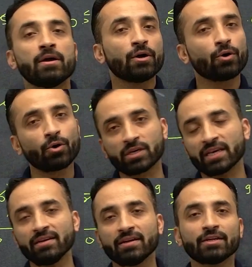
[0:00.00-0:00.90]

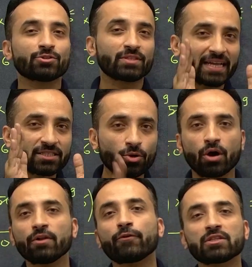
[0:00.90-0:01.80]
Okay, so that's
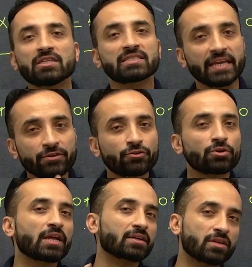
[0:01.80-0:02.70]
all for this
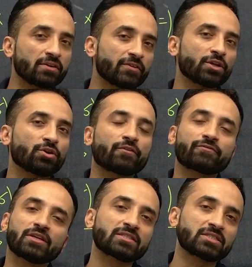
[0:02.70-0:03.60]
introductory video of
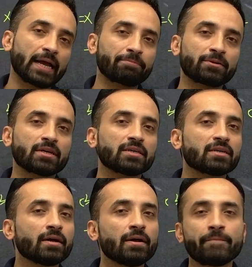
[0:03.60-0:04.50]
this chapter,
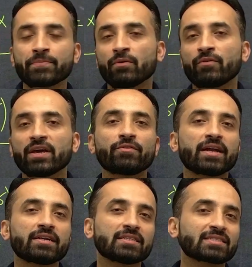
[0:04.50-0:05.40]
where we are
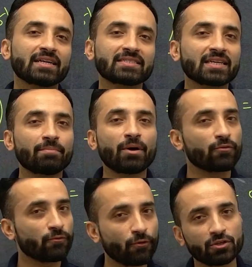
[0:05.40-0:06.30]
discussing about
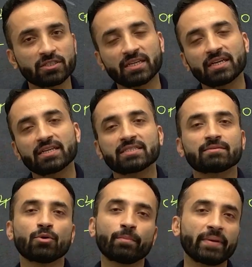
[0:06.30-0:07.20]
forces,
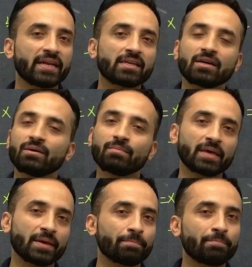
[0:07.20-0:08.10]
momentum,
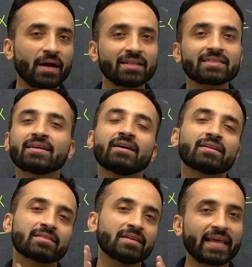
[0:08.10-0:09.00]
impulse.
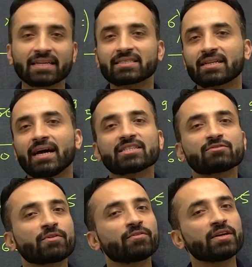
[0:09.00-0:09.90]
The next class
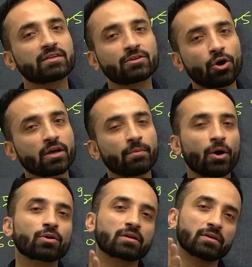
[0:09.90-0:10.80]
we will talk
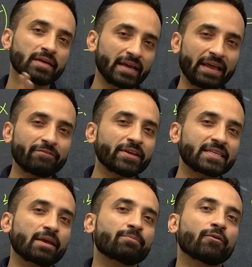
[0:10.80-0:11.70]
about every
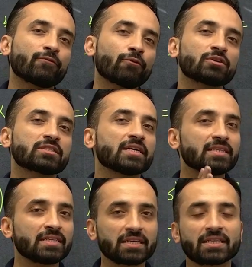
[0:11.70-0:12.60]
type of force in
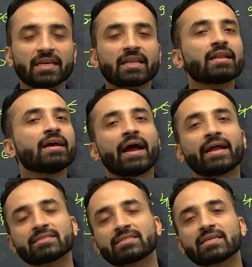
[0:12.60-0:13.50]
detail
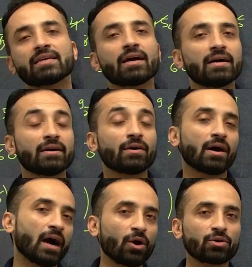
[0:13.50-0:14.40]
and see
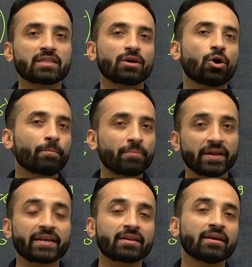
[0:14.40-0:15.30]
how they operate.